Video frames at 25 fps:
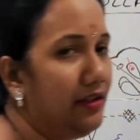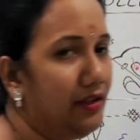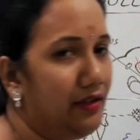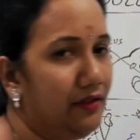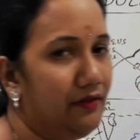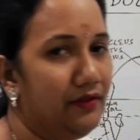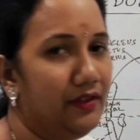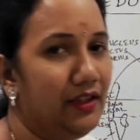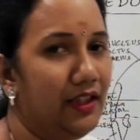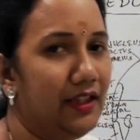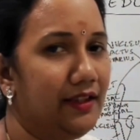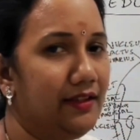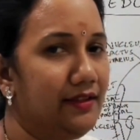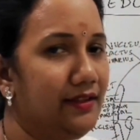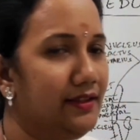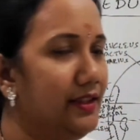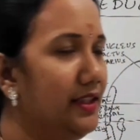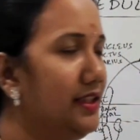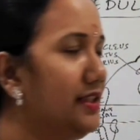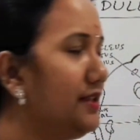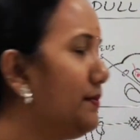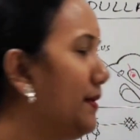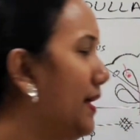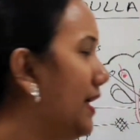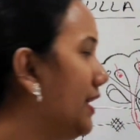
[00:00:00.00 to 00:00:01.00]
nerve. That is
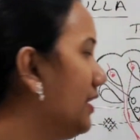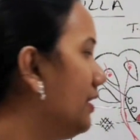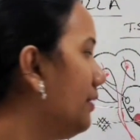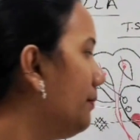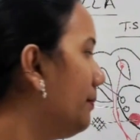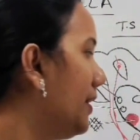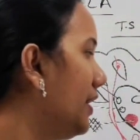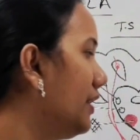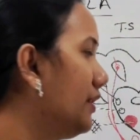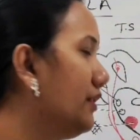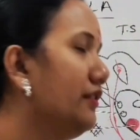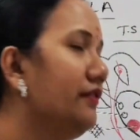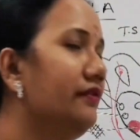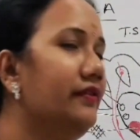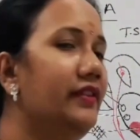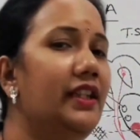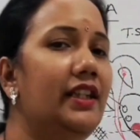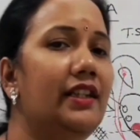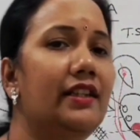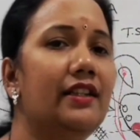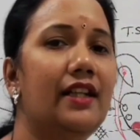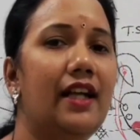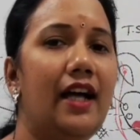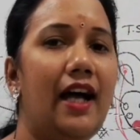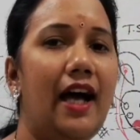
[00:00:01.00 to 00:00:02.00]
the spinal part of the
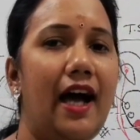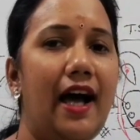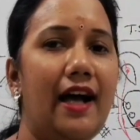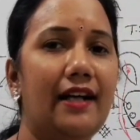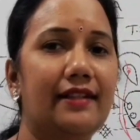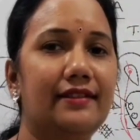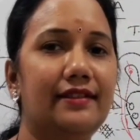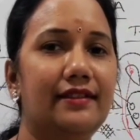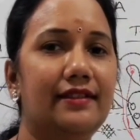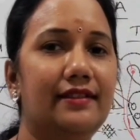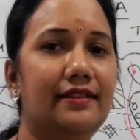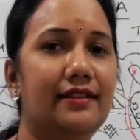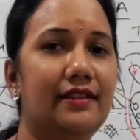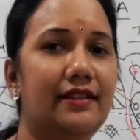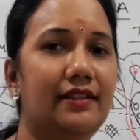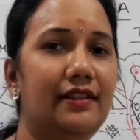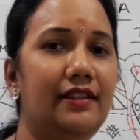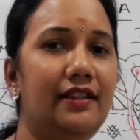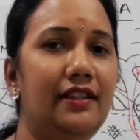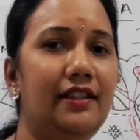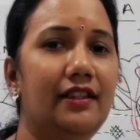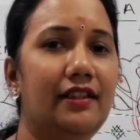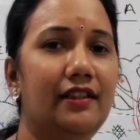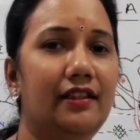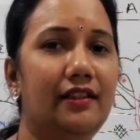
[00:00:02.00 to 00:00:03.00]

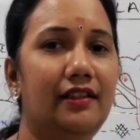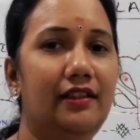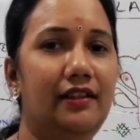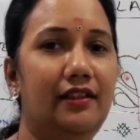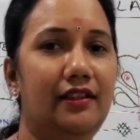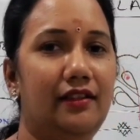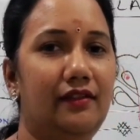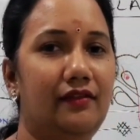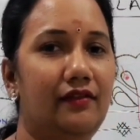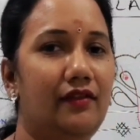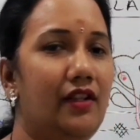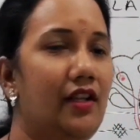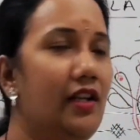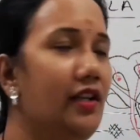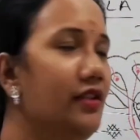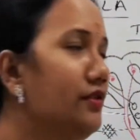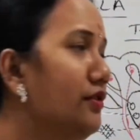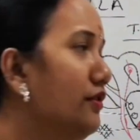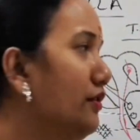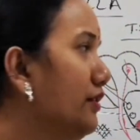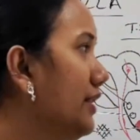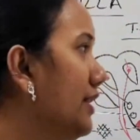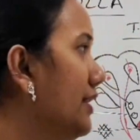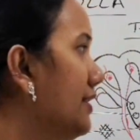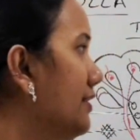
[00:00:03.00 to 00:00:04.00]
accessory nerve.
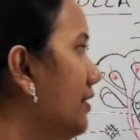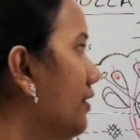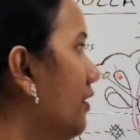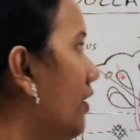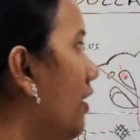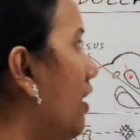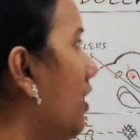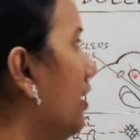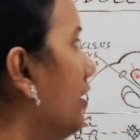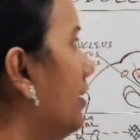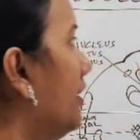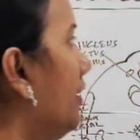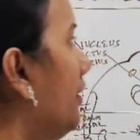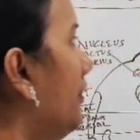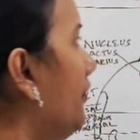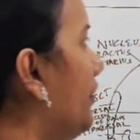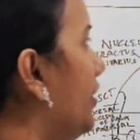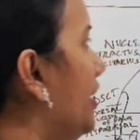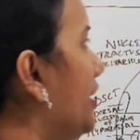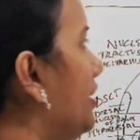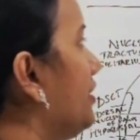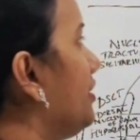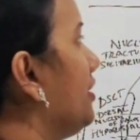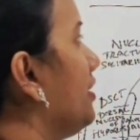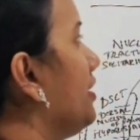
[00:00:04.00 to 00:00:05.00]
So these are all the
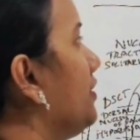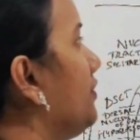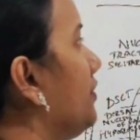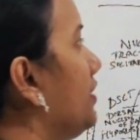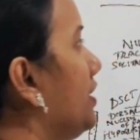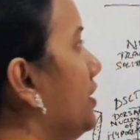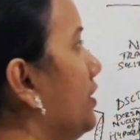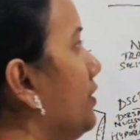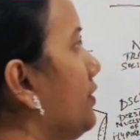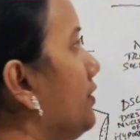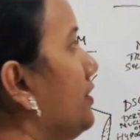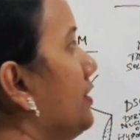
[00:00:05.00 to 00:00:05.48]
features which you